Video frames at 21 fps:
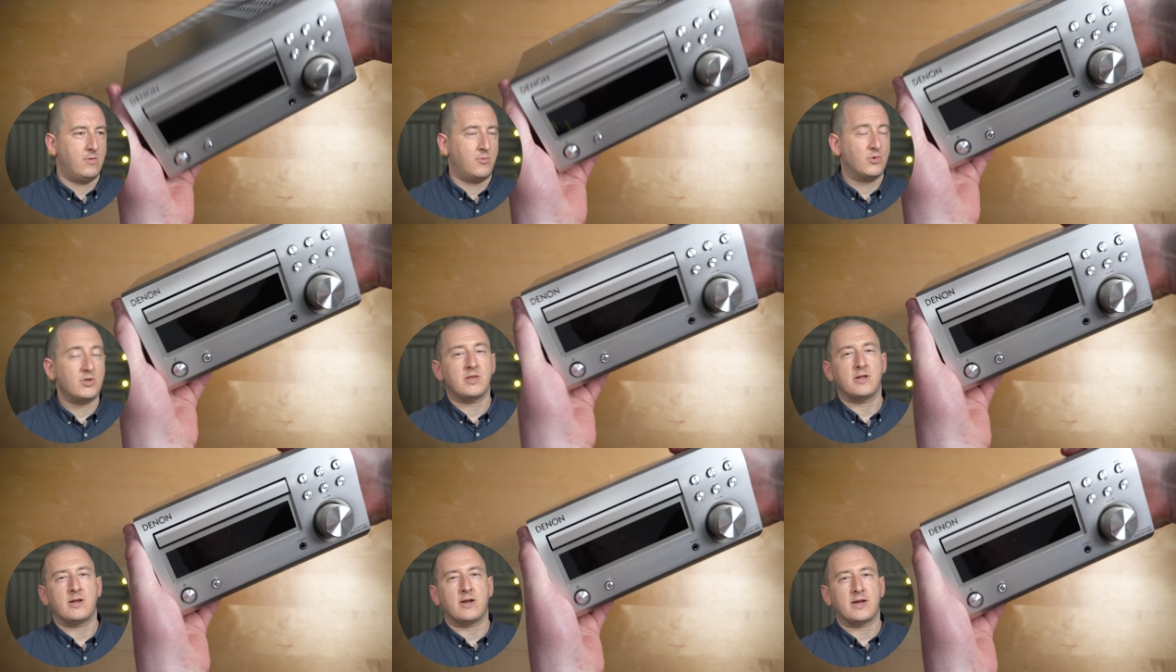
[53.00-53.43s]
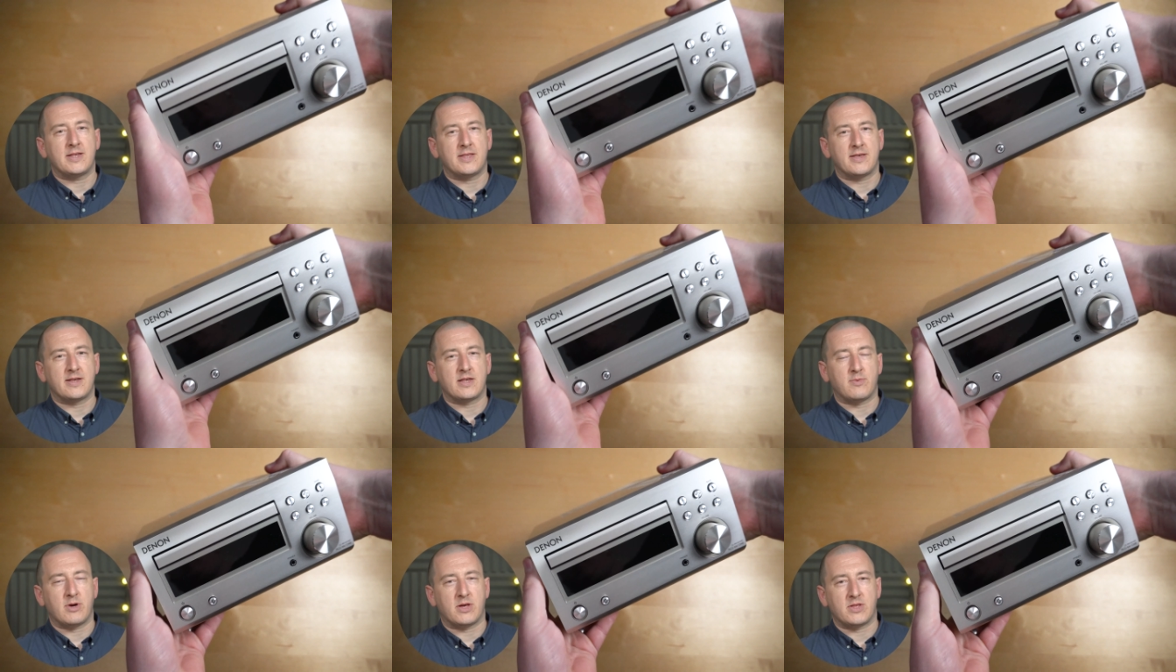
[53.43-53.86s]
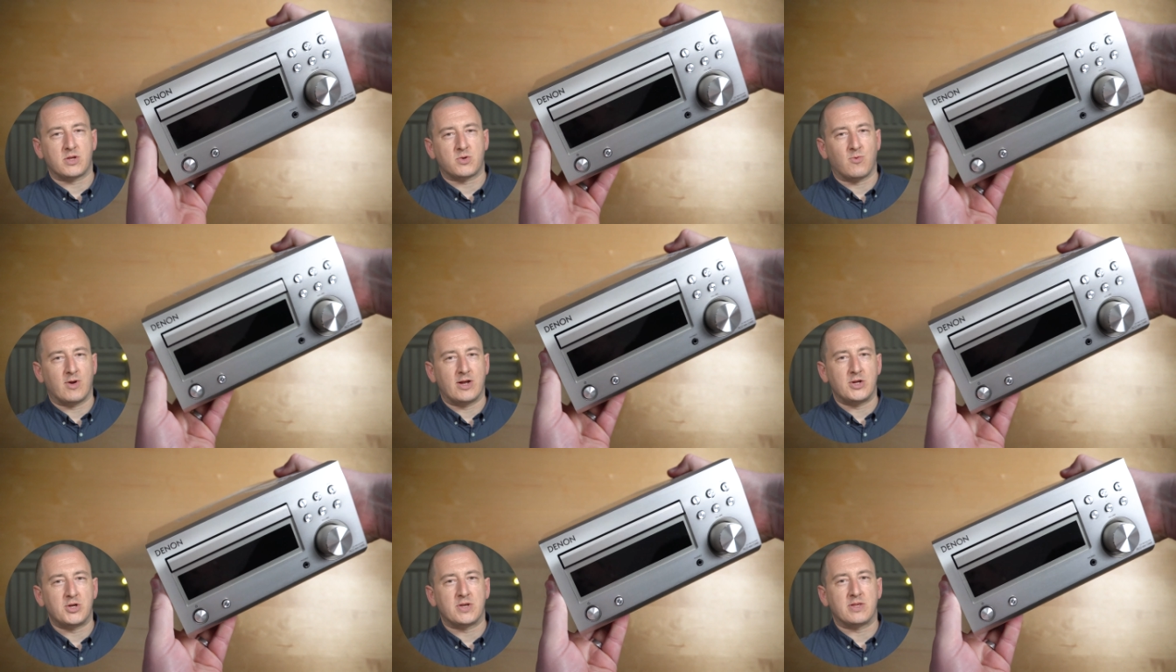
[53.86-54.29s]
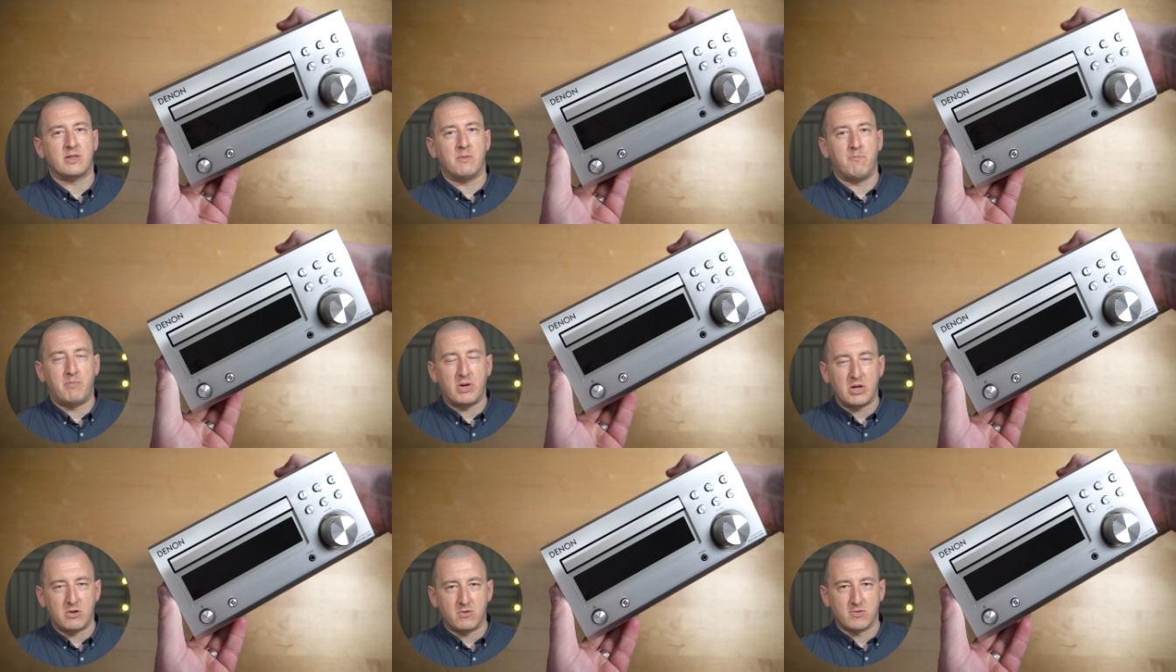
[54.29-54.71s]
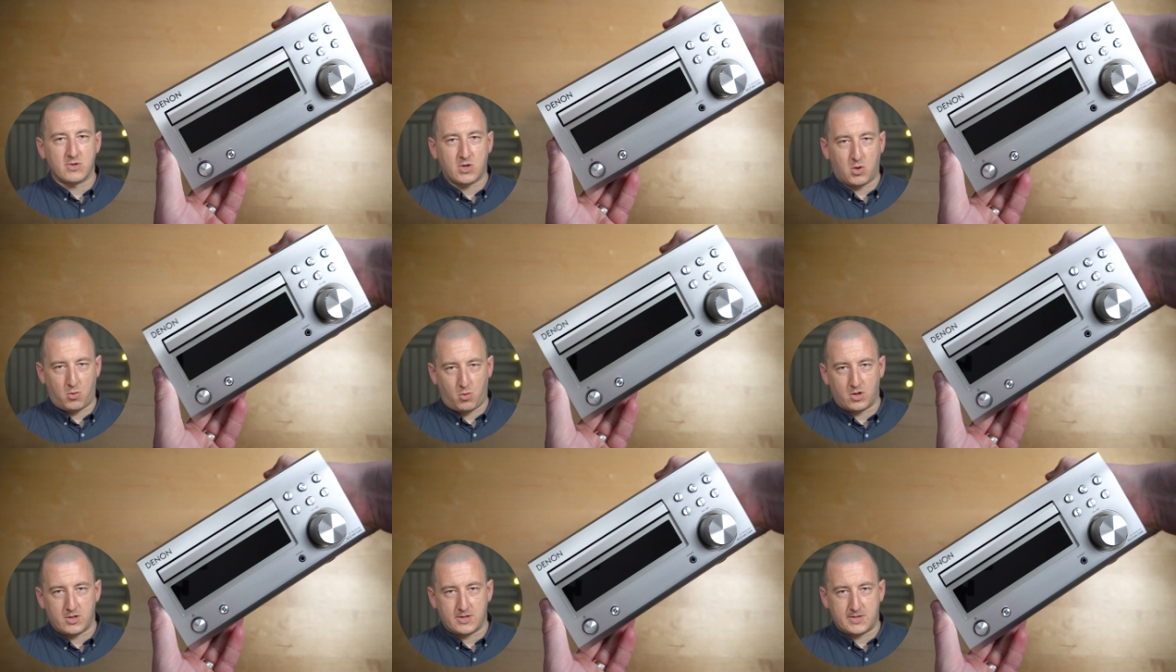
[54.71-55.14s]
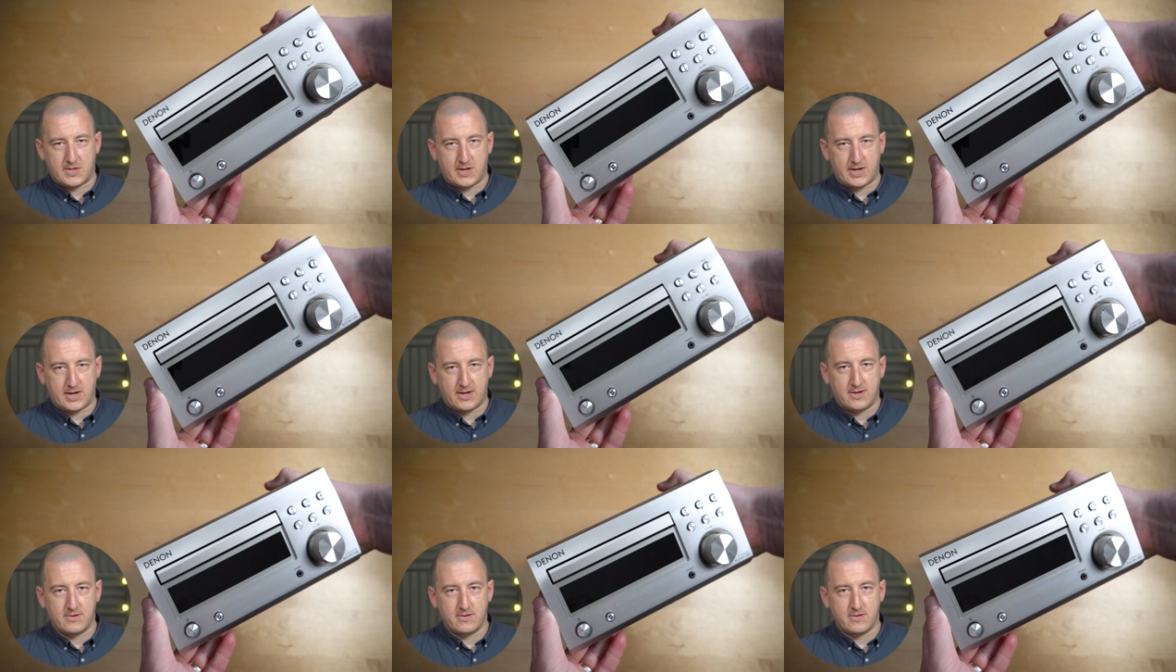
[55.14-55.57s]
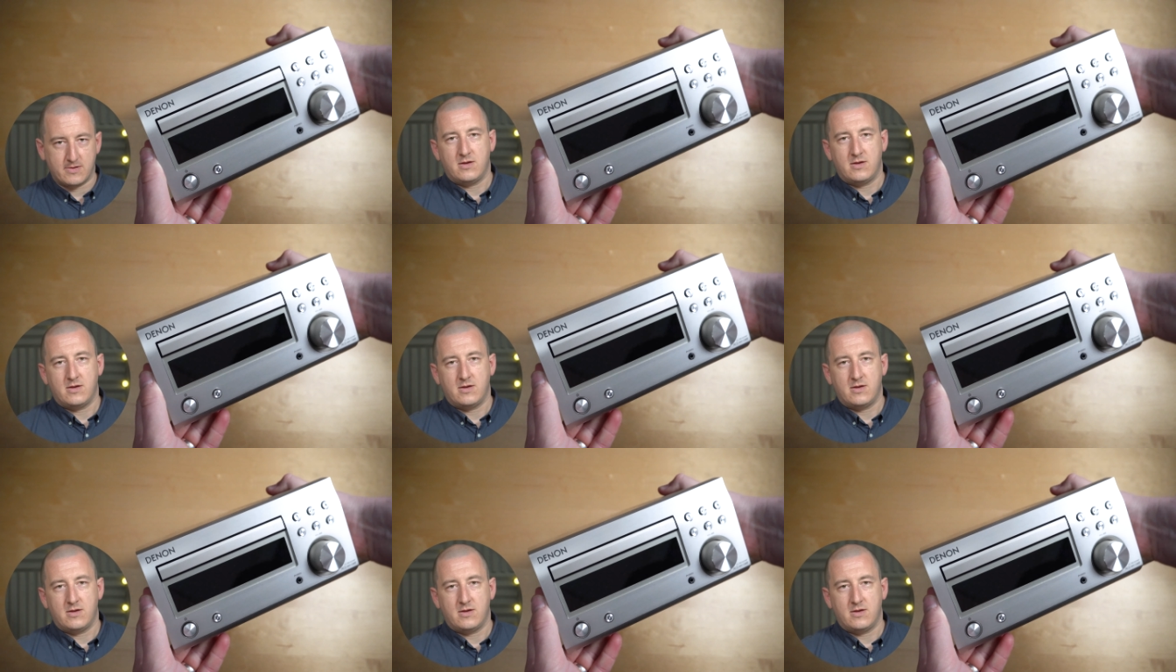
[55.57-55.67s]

One of the nice things about this range is the build quality.